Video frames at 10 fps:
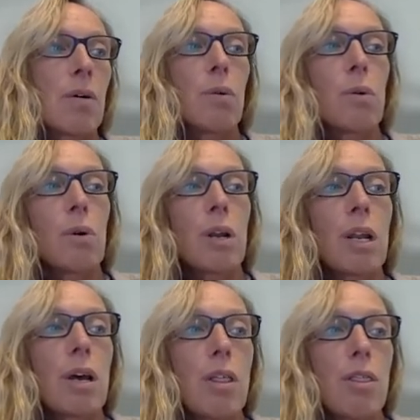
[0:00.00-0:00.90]

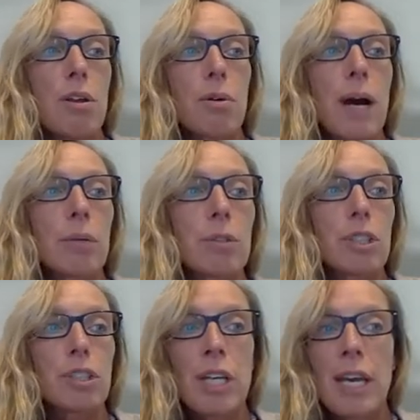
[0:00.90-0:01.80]
all throughout the
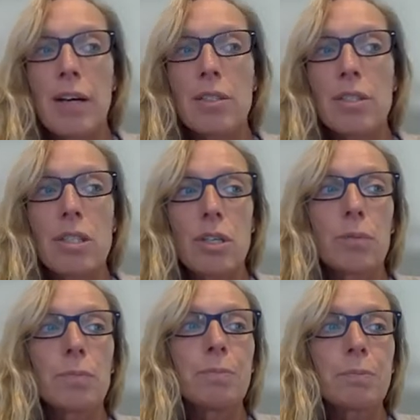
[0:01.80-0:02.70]
year.
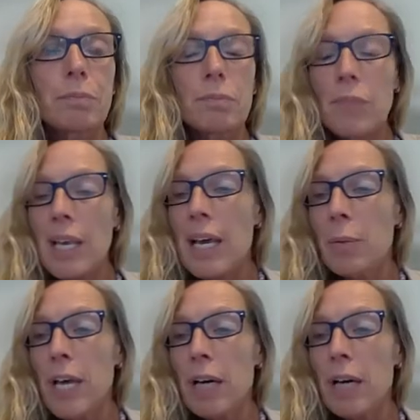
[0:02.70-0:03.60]
So, and
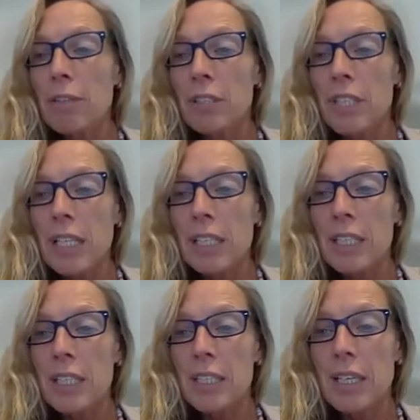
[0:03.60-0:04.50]
we have
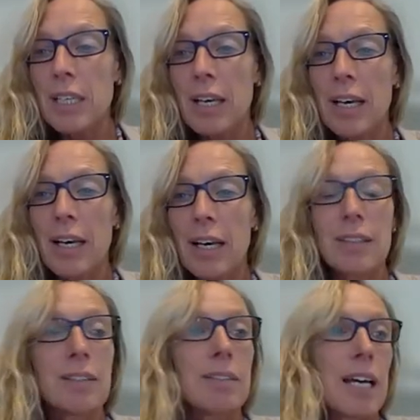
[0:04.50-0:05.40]
conducted
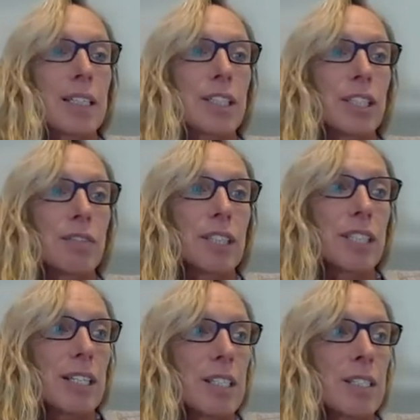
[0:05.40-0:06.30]

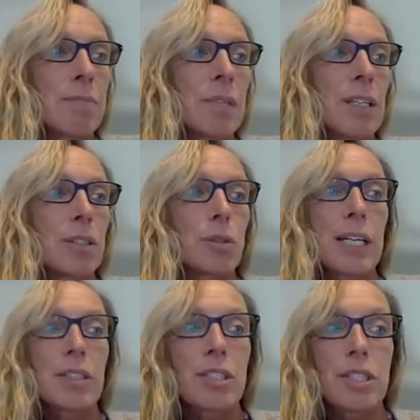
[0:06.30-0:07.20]
activities to
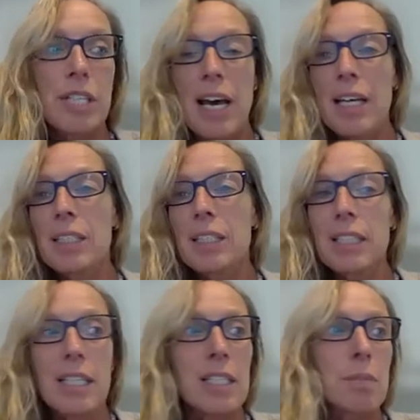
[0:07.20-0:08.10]
understand
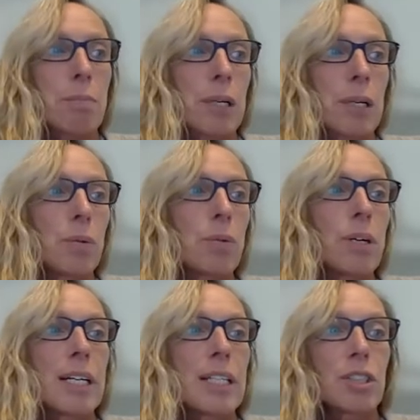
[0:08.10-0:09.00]
and
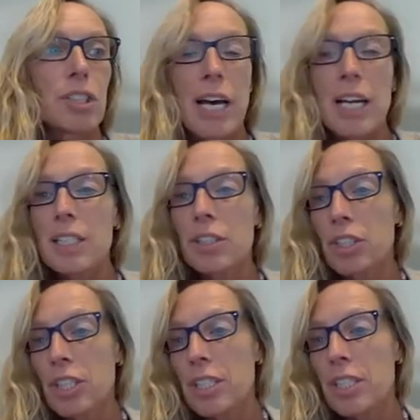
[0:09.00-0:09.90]
explore and the
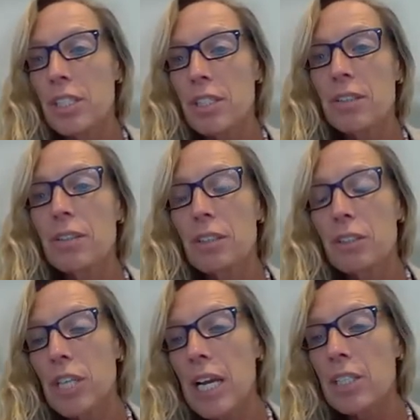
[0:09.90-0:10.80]

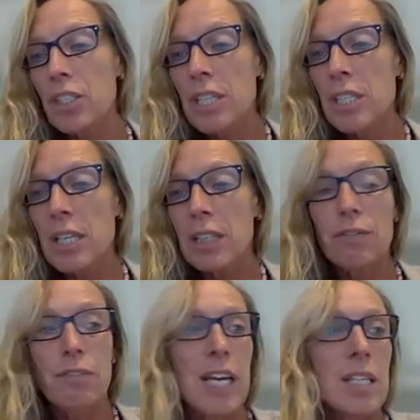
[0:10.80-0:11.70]
challenges that
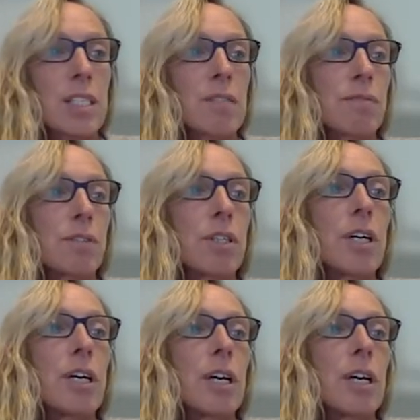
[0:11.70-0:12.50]
face for